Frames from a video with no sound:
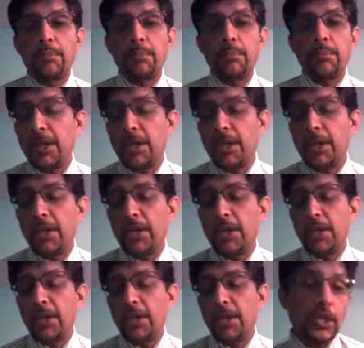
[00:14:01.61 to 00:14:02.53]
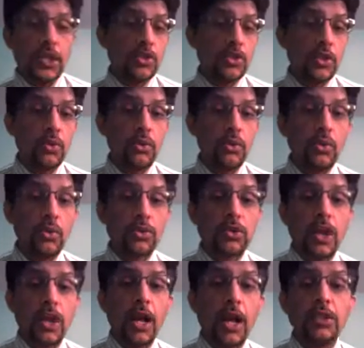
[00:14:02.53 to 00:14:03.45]
pace bowling youngster, who was
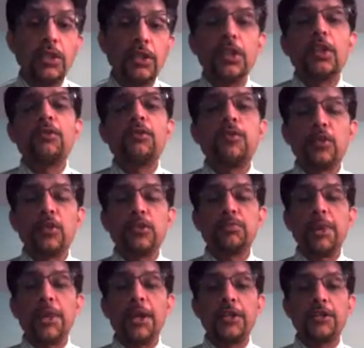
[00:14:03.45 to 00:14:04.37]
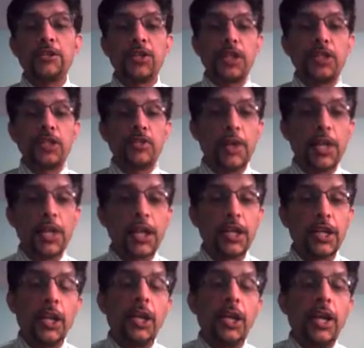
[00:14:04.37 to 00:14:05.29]
hunting for his maiden Test wicket,
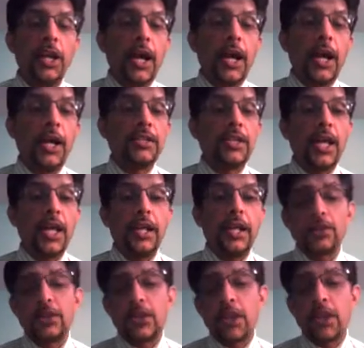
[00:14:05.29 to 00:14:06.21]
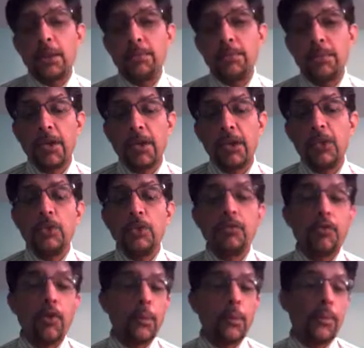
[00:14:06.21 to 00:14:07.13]
and that it came in the
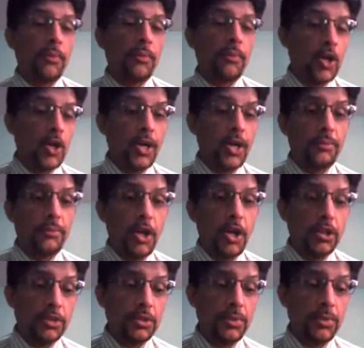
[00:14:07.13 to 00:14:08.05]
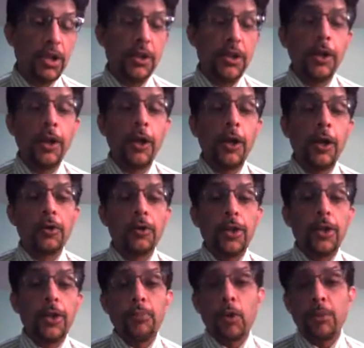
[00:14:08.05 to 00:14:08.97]
form of Sean Marsh being
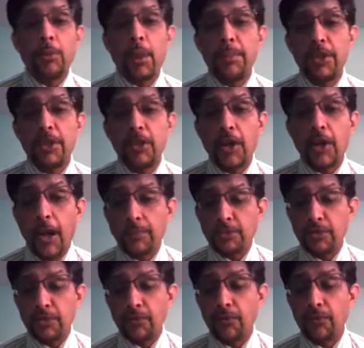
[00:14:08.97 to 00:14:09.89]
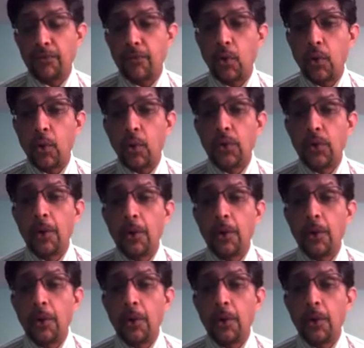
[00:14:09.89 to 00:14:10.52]
clean bowled by Mir Hamza for 4.